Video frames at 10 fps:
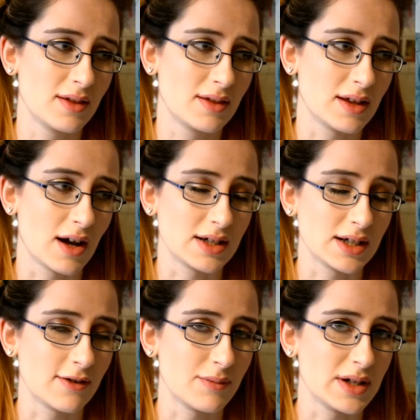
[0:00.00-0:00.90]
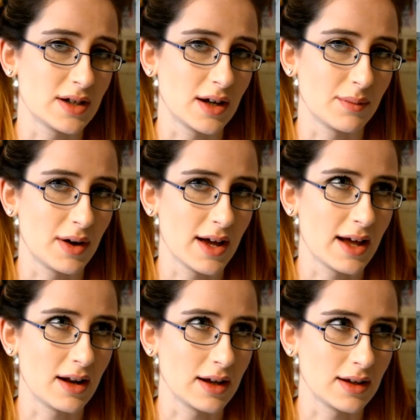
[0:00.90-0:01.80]
The idea of me dyeing my
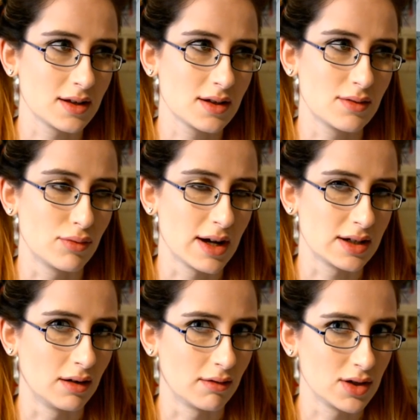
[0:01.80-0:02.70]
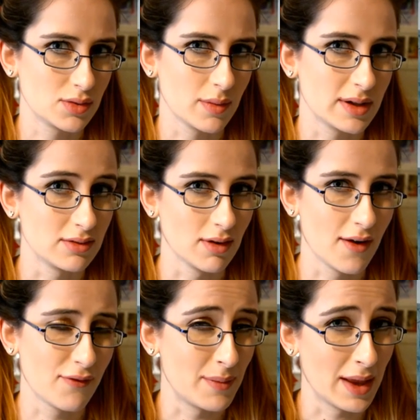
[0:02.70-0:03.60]
hair like red and orange probably
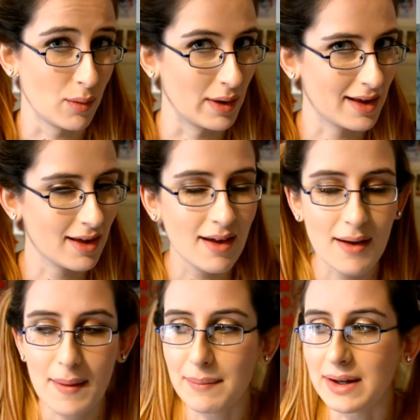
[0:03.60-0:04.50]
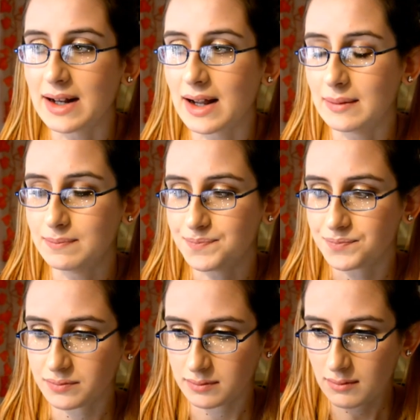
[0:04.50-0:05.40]
derived from that wig. But um,
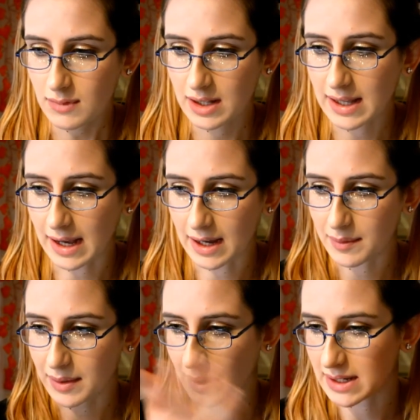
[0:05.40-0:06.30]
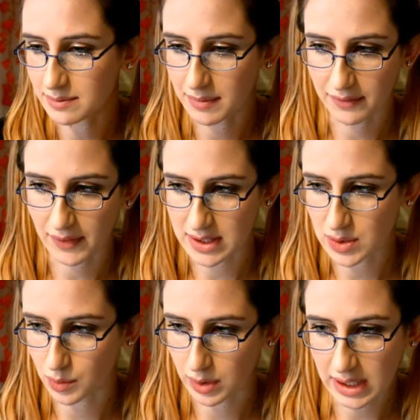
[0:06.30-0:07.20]
yeah, and I painted my face
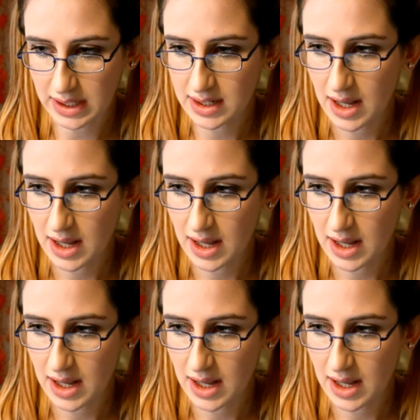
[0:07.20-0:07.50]
green.